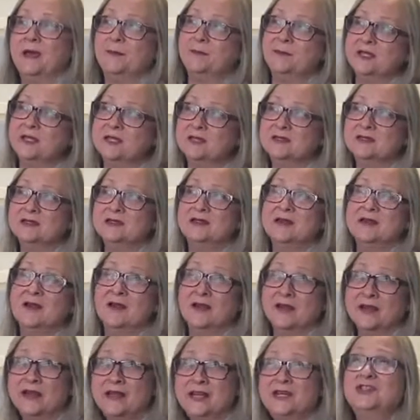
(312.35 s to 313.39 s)
because our
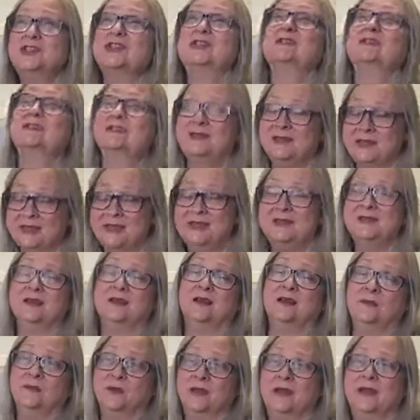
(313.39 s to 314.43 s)
NHS needs help
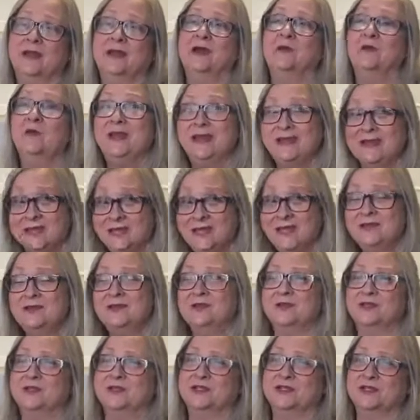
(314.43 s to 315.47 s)
right now. We need
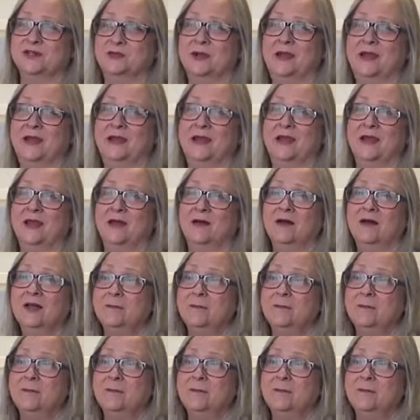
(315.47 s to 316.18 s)
nurses right now.